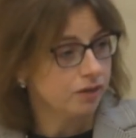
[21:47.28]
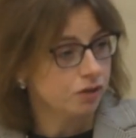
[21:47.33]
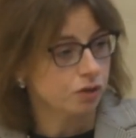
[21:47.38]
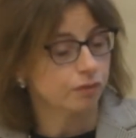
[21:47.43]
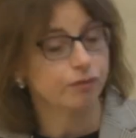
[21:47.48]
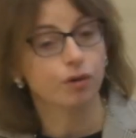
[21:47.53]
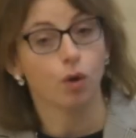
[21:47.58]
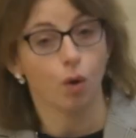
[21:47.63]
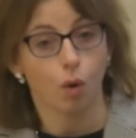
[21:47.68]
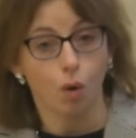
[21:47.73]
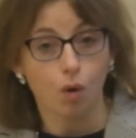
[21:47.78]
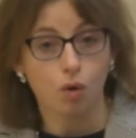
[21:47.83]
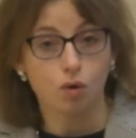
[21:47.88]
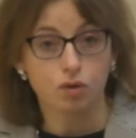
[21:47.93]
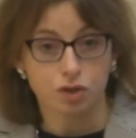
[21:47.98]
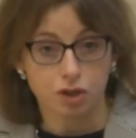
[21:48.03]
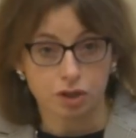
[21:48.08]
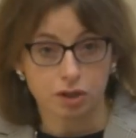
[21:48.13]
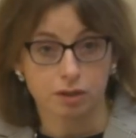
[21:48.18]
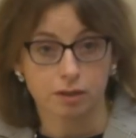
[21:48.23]
of
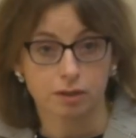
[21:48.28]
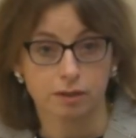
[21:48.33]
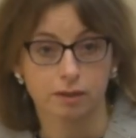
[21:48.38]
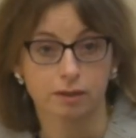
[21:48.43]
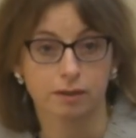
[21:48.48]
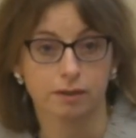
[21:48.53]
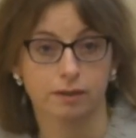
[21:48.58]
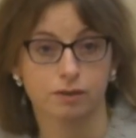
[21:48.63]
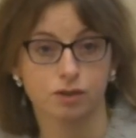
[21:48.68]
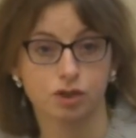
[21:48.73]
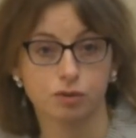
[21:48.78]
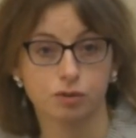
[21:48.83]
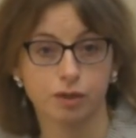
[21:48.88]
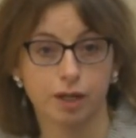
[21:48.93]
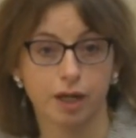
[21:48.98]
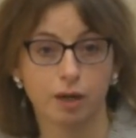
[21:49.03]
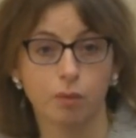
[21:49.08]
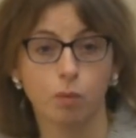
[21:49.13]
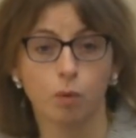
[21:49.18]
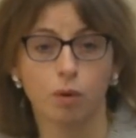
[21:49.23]
Court, as you know,